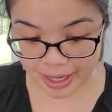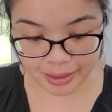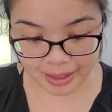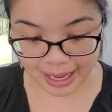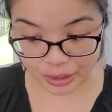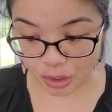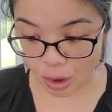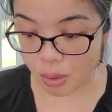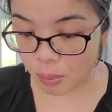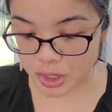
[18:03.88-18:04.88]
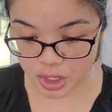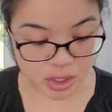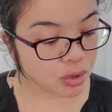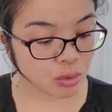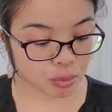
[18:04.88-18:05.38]
at the get-go, which
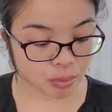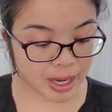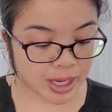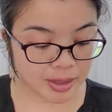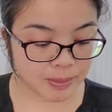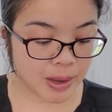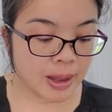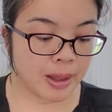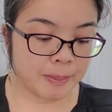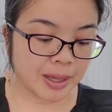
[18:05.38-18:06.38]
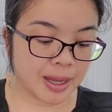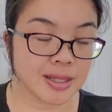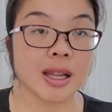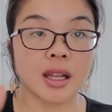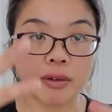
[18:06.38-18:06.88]
is great,
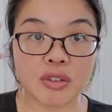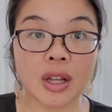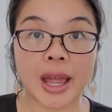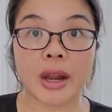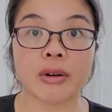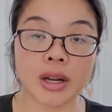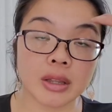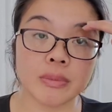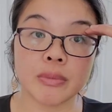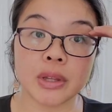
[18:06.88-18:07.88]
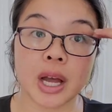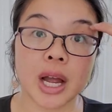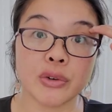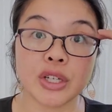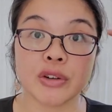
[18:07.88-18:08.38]
because I love layering the, the
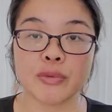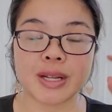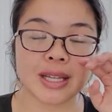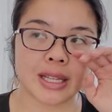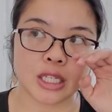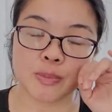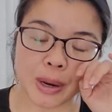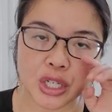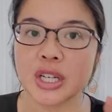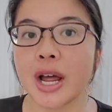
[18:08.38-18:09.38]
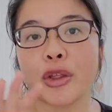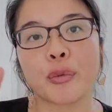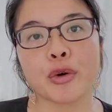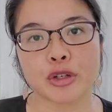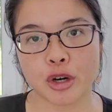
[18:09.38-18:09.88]
hydration for my skin, especially now
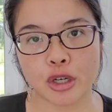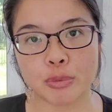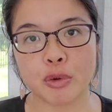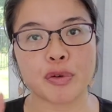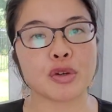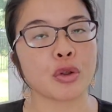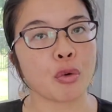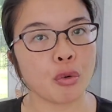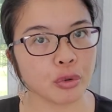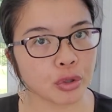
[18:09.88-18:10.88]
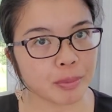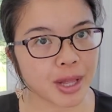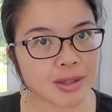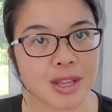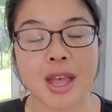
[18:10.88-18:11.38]
that we're starting to move into the colder
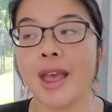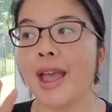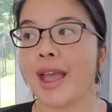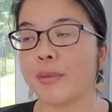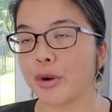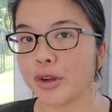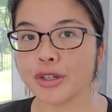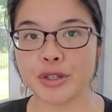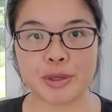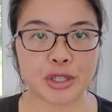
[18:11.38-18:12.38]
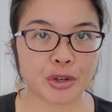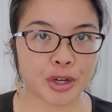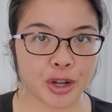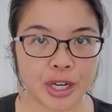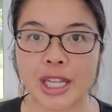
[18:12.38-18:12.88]
months and we're going to be
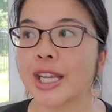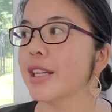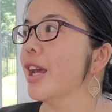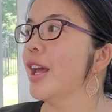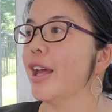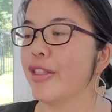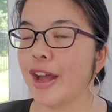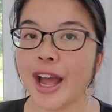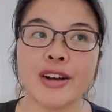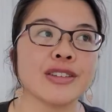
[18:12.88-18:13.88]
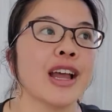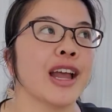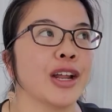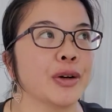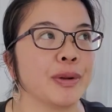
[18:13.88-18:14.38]
turning on heat in the house,
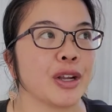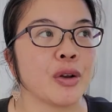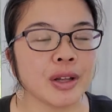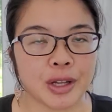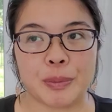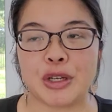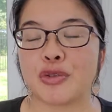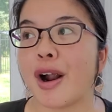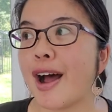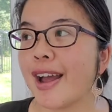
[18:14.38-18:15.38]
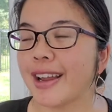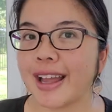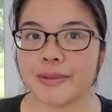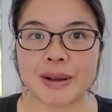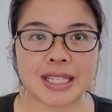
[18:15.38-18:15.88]
and it'll be, it'll be dry,
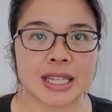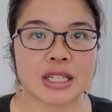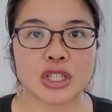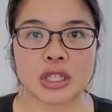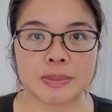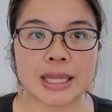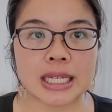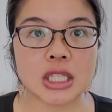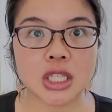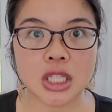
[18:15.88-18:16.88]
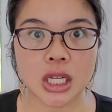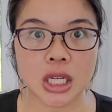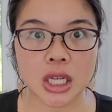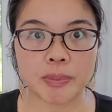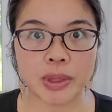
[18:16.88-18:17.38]
and my skin's going to be like
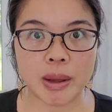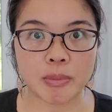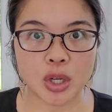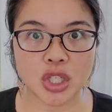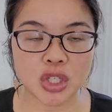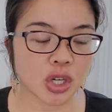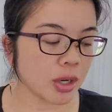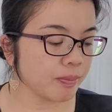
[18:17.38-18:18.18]
sucking up that moisture.